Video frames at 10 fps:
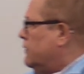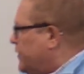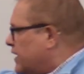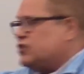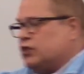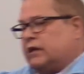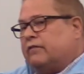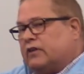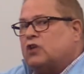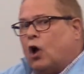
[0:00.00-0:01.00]
This should
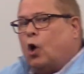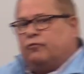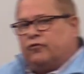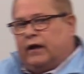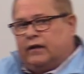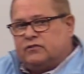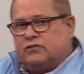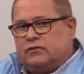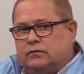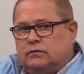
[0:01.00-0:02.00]
give us hope,
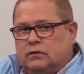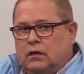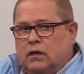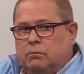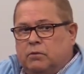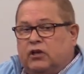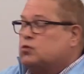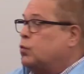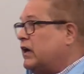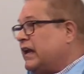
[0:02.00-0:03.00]
friends,
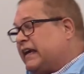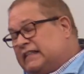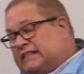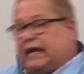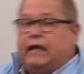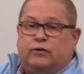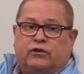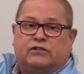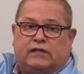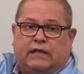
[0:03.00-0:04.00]
because we're going to continue
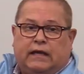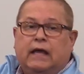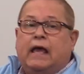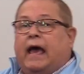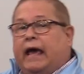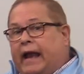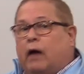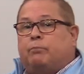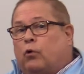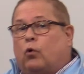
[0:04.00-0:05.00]
to see an
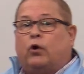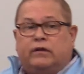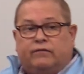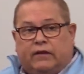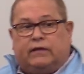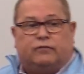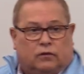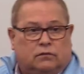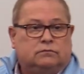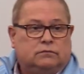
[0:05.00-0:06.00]
outpouring of
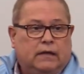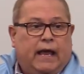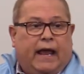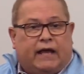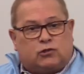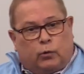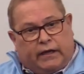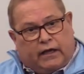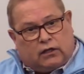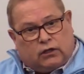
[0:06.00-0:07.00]
evil as we
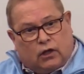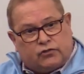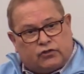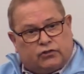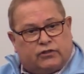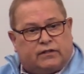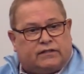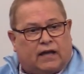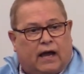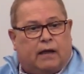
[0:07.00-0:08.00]
get closer to
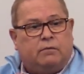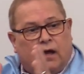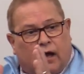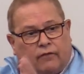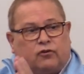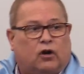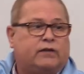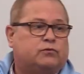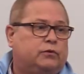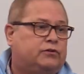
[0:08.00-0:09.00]
the time of
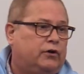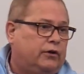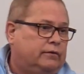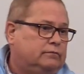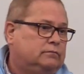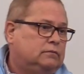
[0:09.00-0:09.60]
Christ's return.